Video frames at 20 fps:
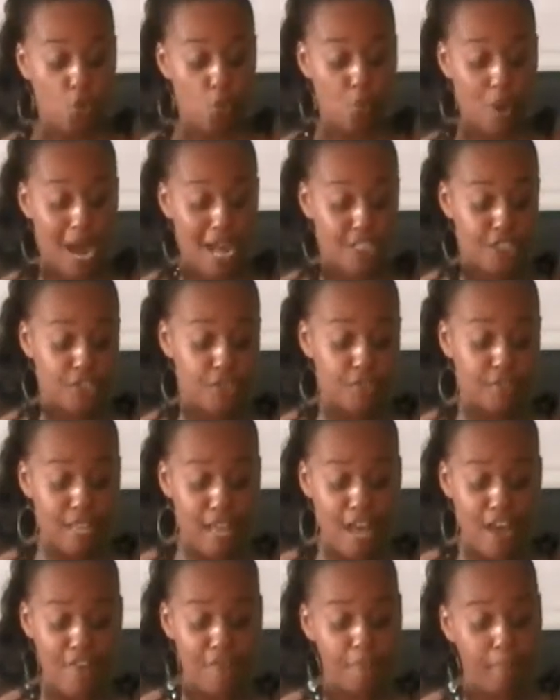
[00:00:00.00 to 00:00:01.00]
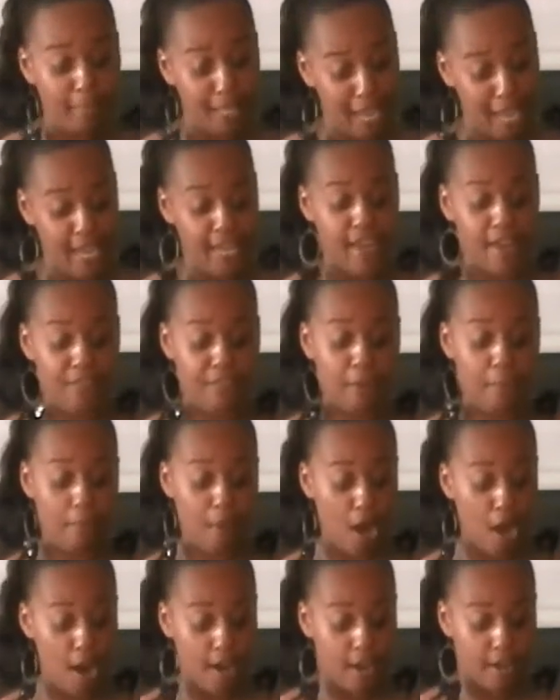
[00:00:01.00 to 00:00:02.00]
Roger loved playing at the
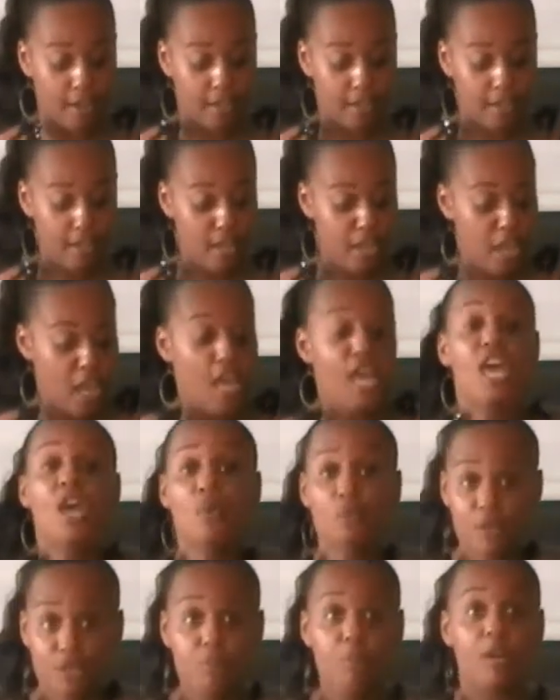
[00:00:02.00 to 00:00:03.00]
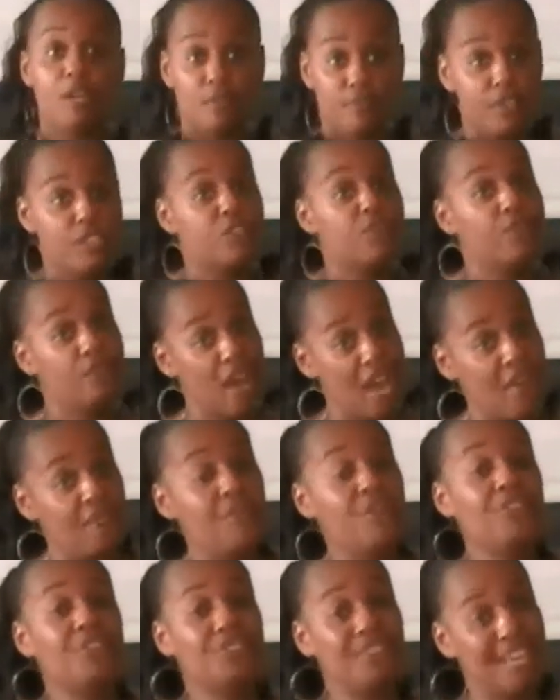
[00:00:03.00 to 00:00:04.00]
park. It was one of his
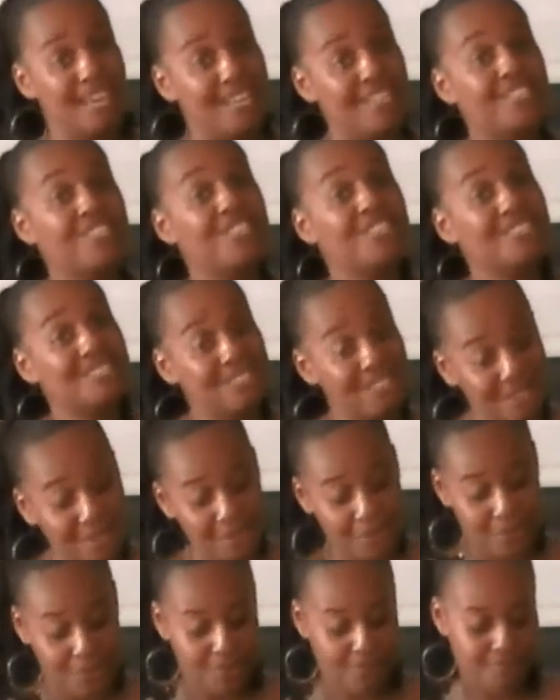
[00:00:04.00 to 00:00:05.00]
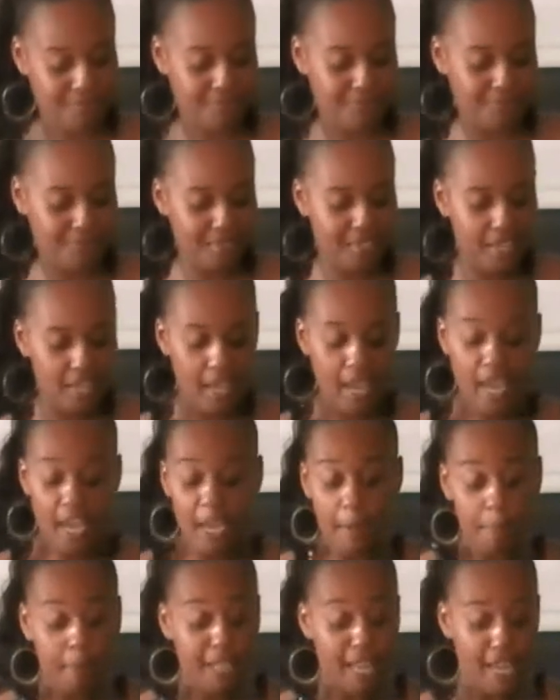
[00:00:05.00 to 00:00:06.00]
favorite things to do.
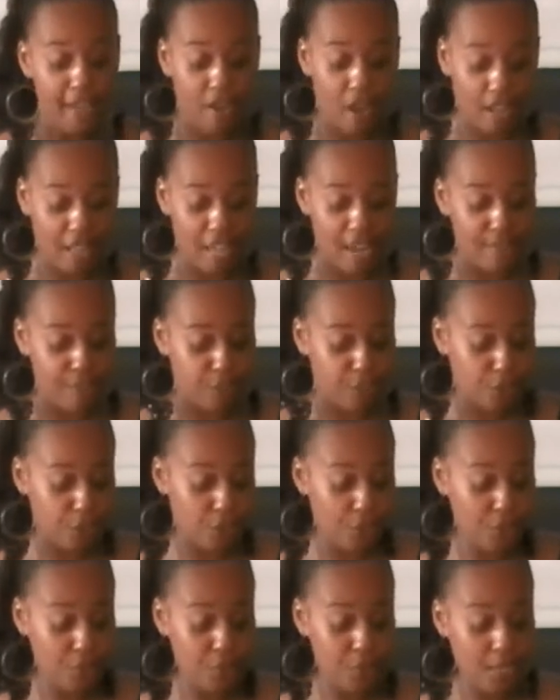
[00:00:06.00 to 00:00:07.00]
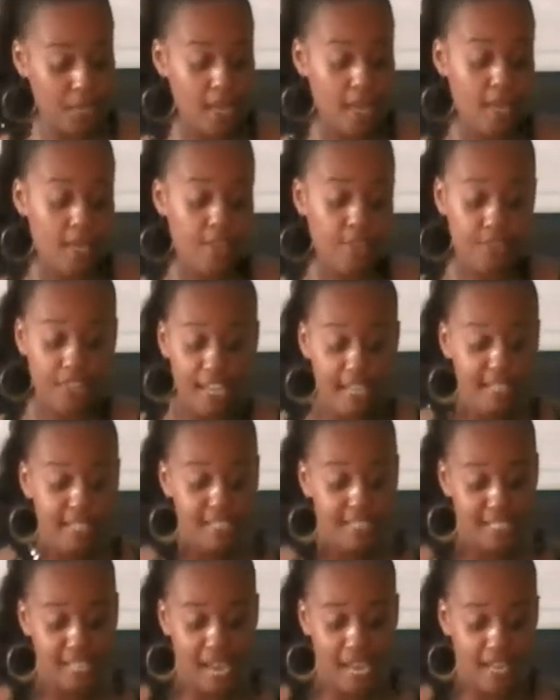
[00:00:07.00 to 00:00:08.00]
He played all afternoon, then
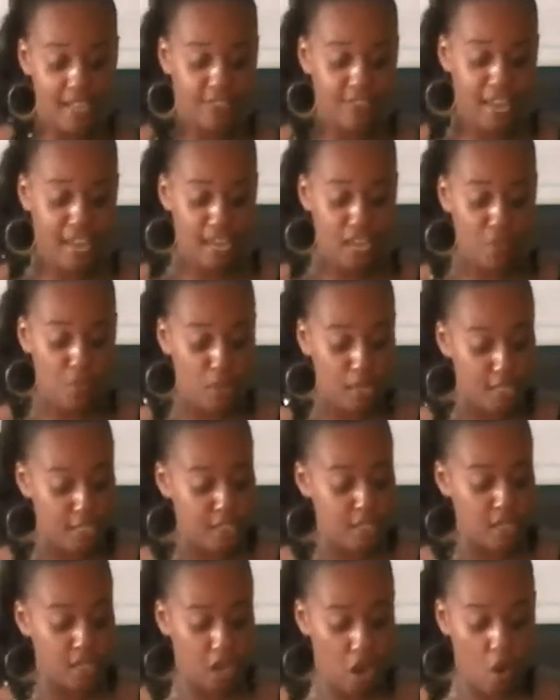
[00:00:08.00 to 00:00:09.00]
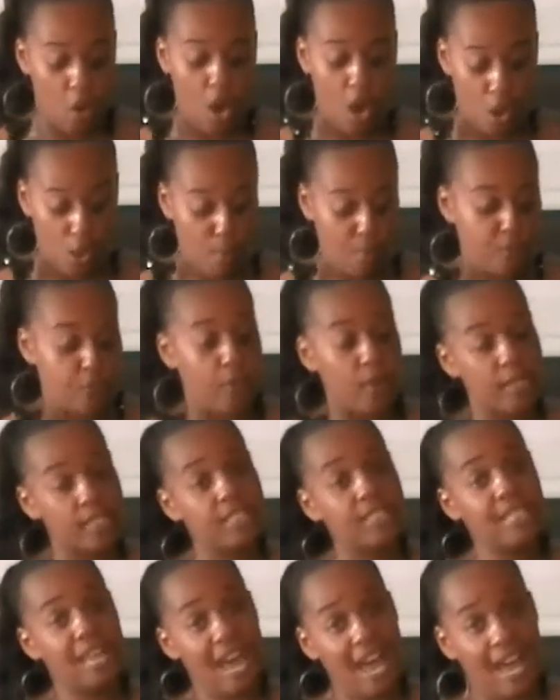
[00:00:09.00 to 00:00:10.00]
decided that he wanted to go home for a
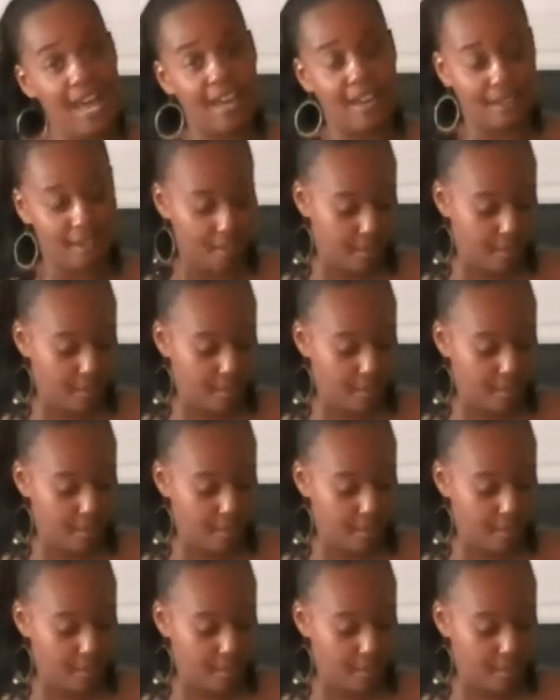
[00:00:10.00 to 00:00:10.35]
snack.